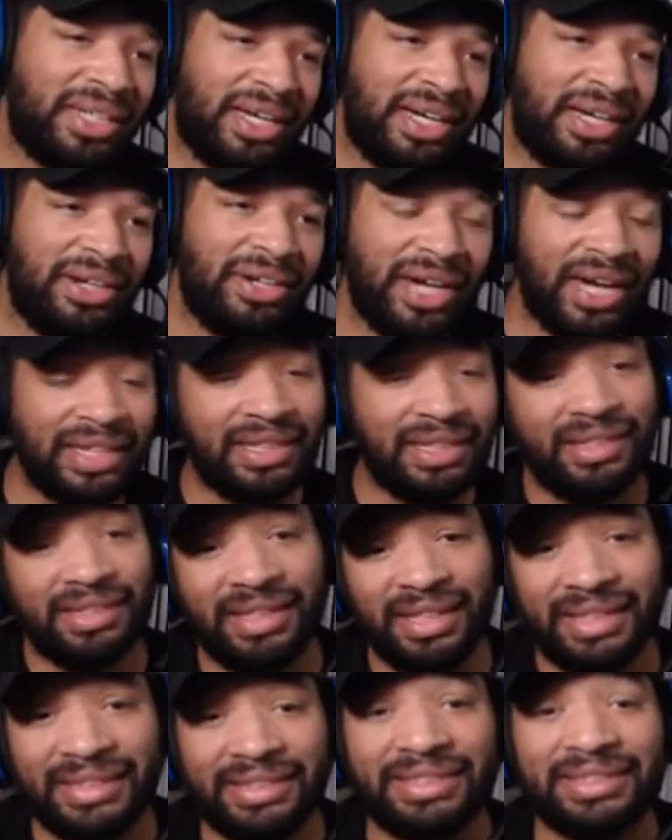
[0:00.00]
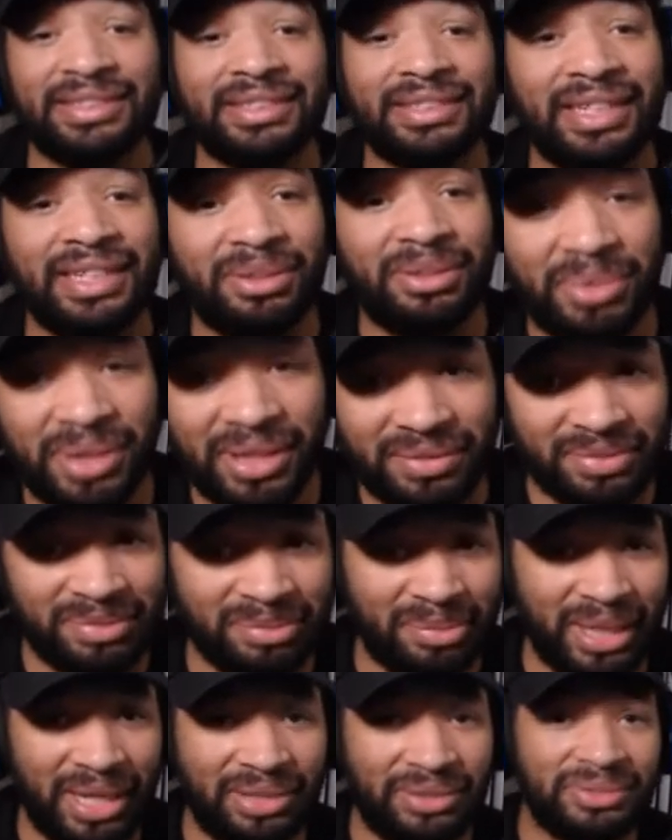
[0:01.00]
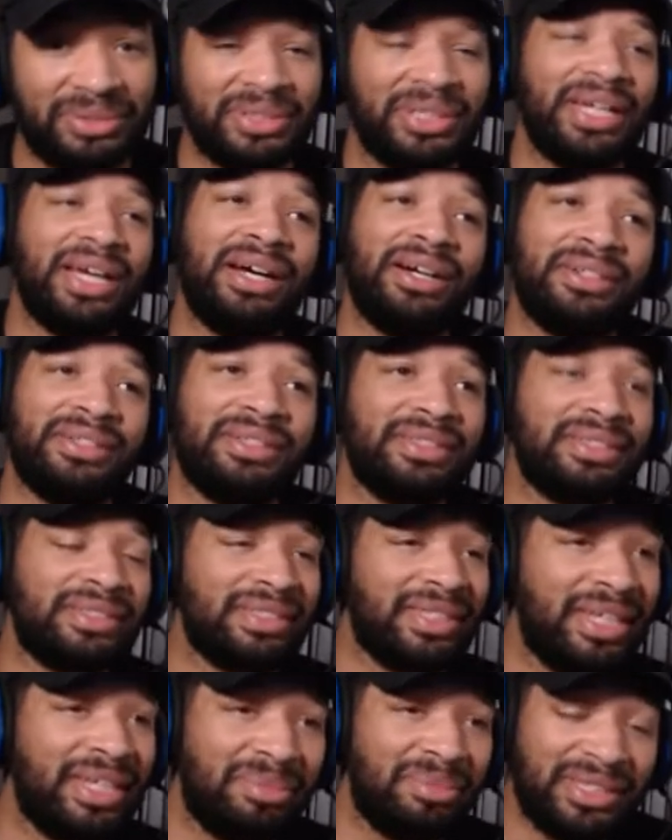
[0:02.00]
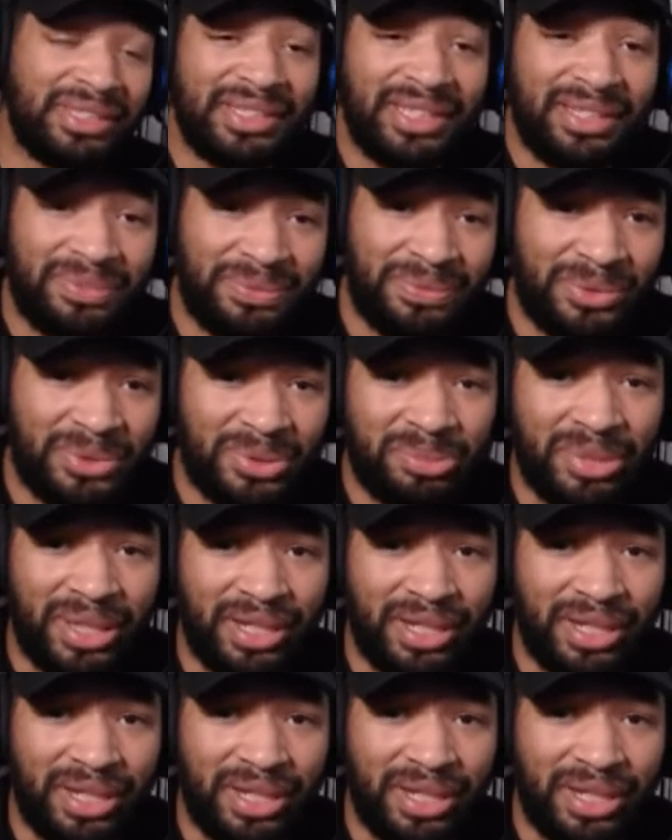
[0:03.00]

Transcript: I think they should stay away from Battle Royale and keep the same format.